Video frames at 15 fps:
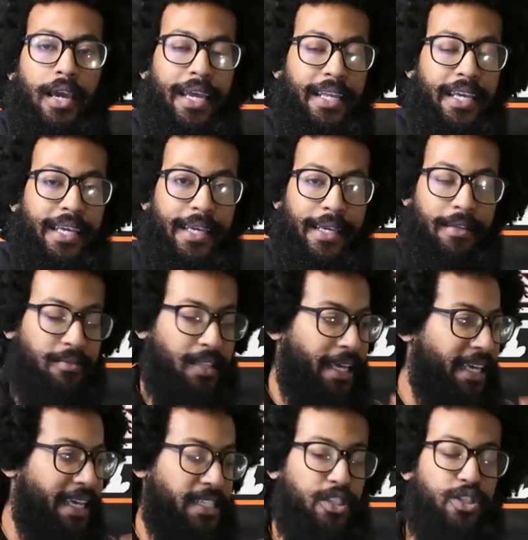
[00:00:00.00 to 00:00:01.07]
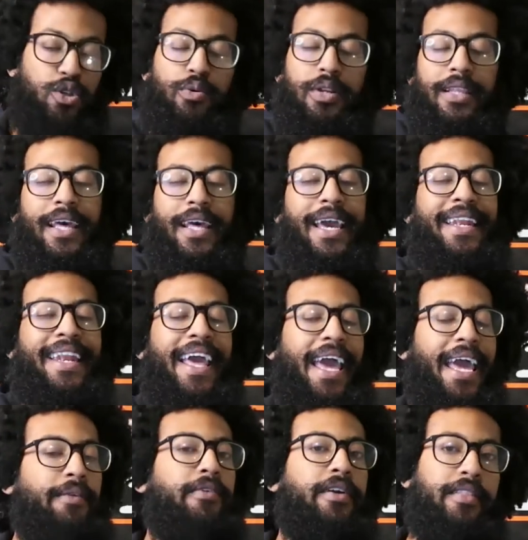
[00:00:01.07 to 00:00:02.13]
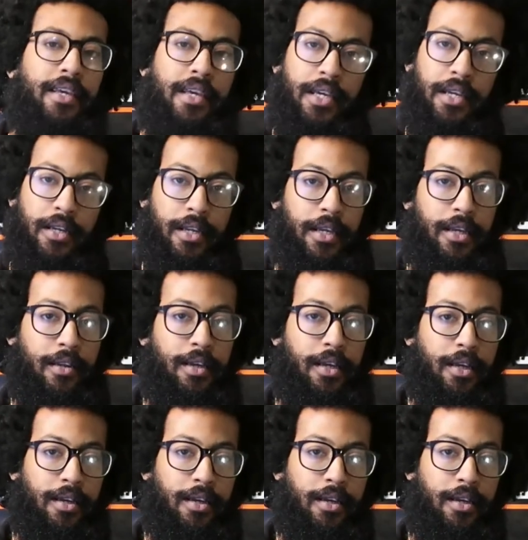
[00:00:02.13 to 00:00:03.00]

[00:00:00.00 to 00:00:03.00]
And he like exuded that in everything he did.